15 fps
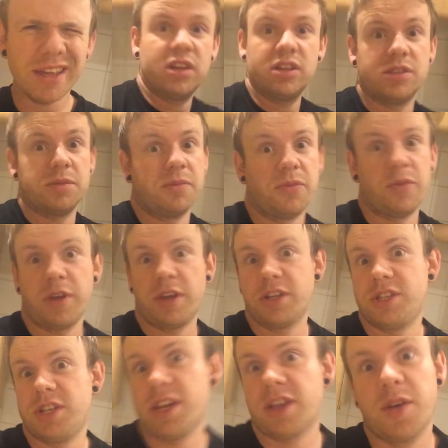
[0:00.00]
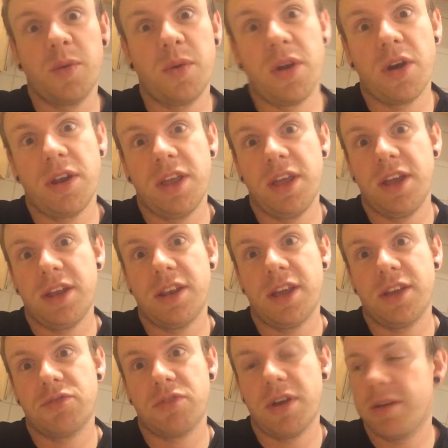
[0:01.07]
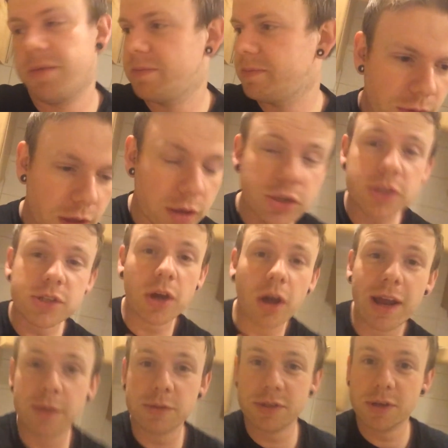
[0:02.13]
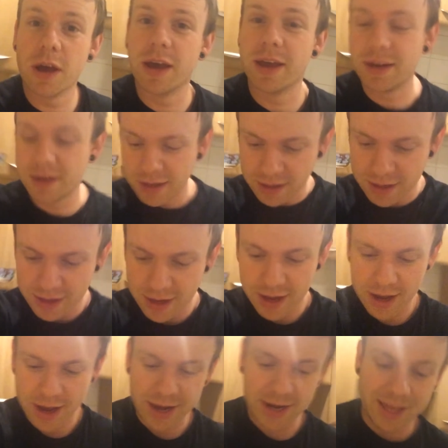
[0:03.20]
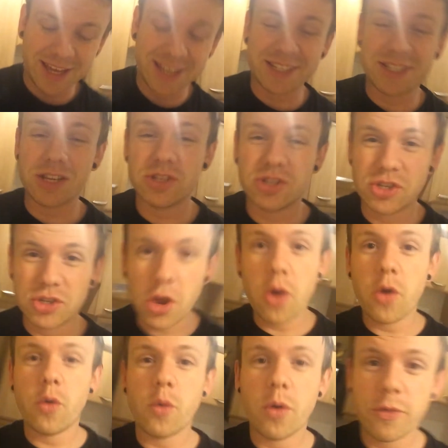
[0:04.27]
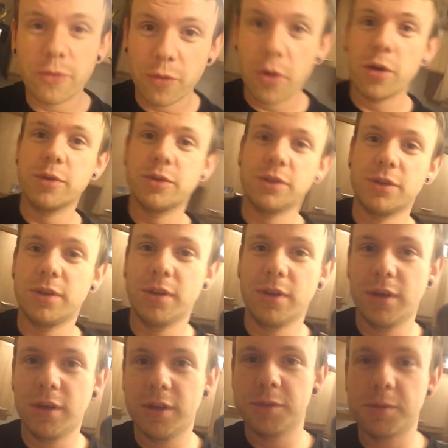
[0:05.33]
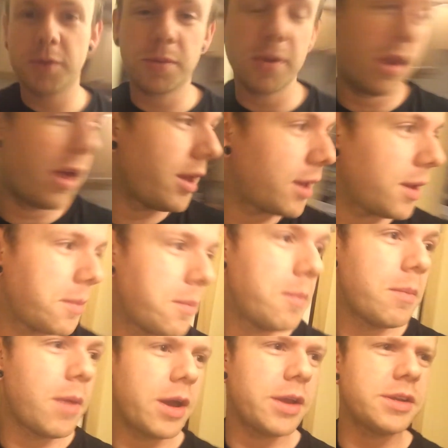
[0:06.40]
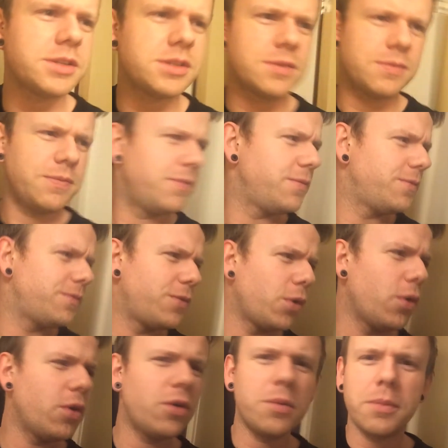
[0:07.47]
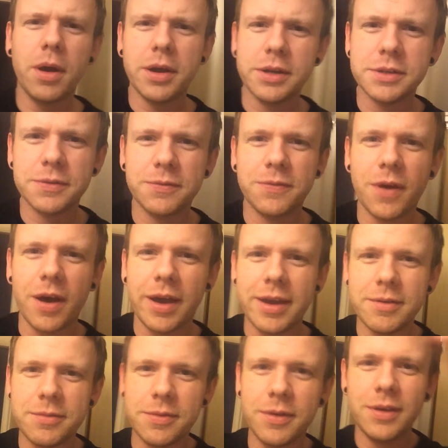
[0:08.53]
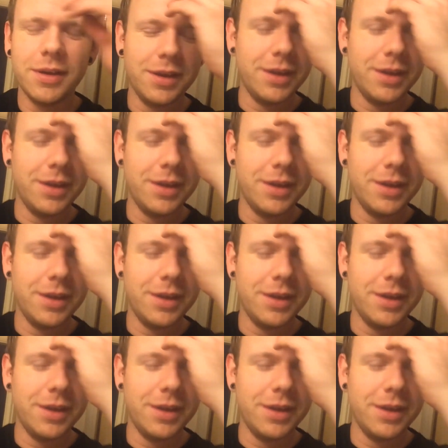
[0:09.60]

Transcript: There's some freaky shit going on here, Desiree. Just gone outside and it is so frozen. It's supposed to be like minus four, minus five.